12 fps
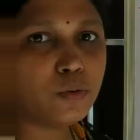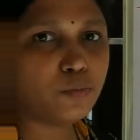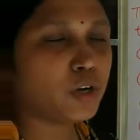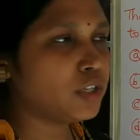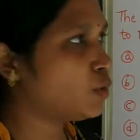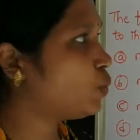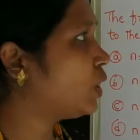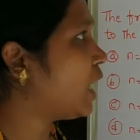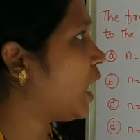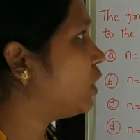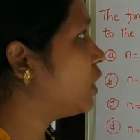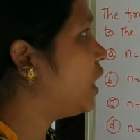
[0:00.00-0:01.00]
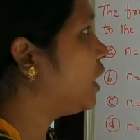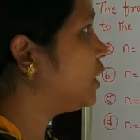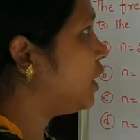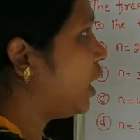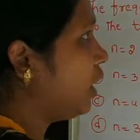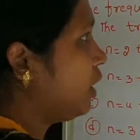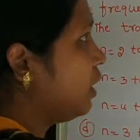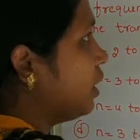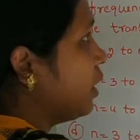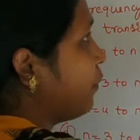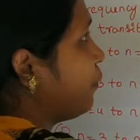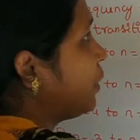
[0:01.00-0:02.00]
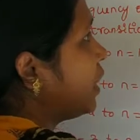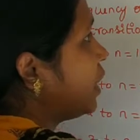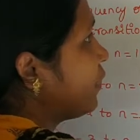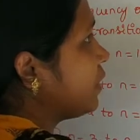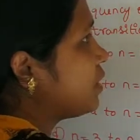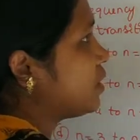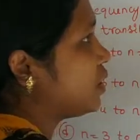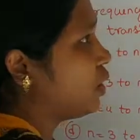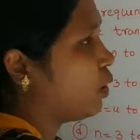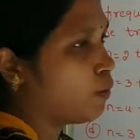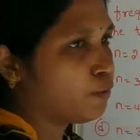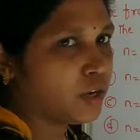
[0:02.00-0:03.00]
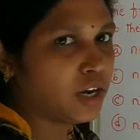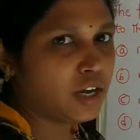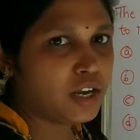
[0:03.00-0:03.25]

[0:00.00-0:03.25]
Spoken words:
first we calculate the frequency of a